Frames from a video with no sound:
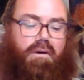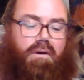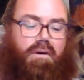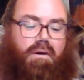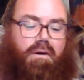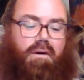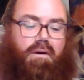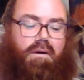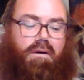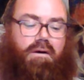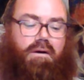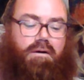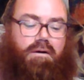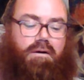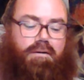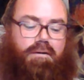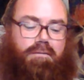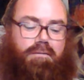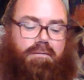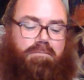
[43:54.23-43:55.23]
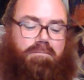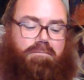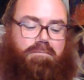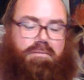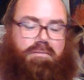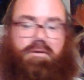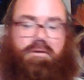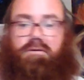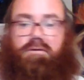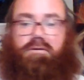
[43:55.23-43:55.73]
Green Snake.
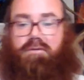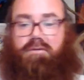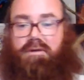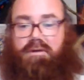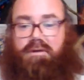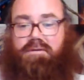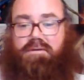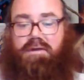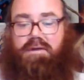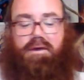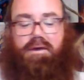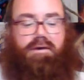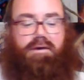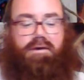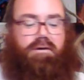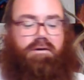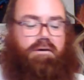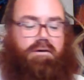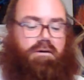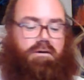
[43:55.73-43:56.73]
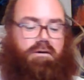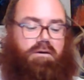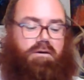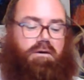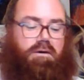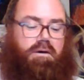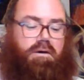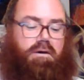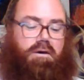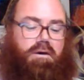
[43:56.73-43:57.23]
This
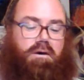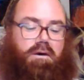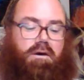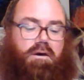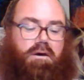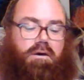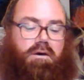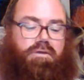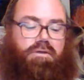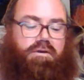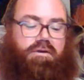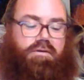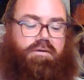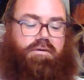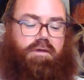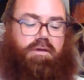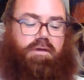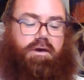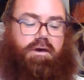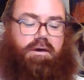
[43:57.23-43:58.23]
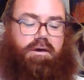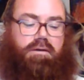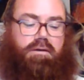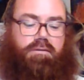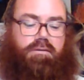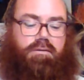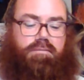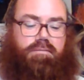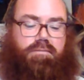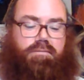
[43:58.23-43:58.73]
late?
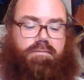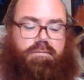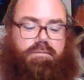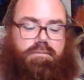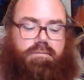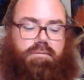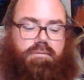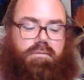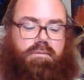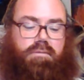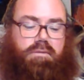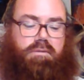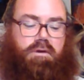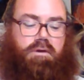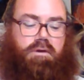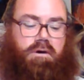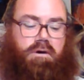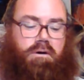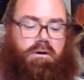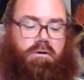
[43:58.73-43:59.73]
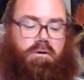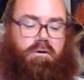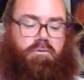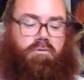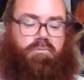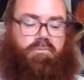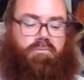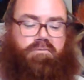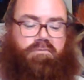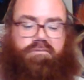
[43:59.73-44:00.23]
No. I'm not going to
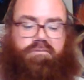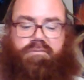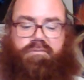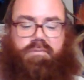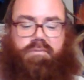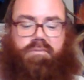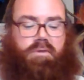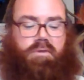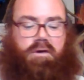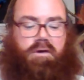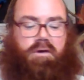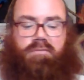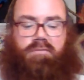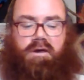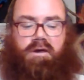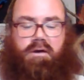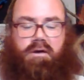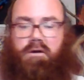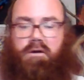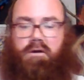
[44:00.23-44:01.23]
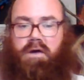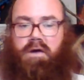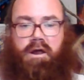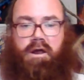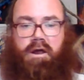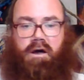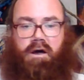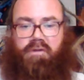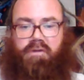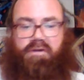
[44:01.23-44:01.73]
head out this late.
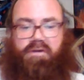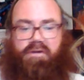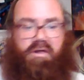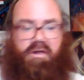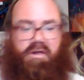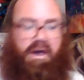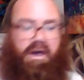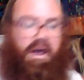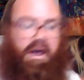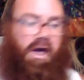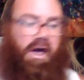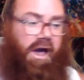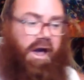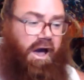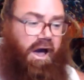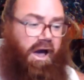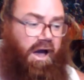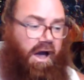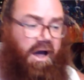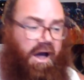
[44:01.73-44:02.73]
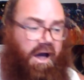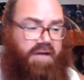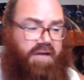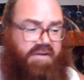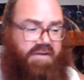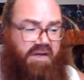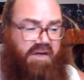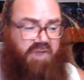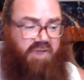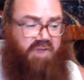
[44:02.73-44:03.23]
It's 7:09 and 70
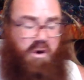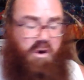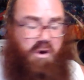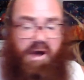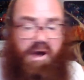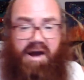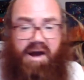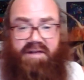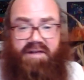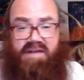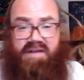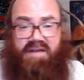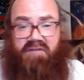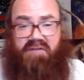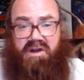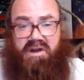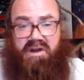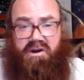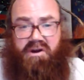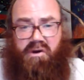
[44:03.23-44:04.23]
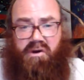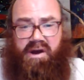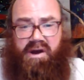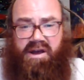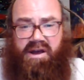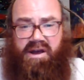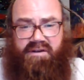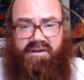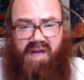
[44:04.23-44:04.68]
degrees. I went into the water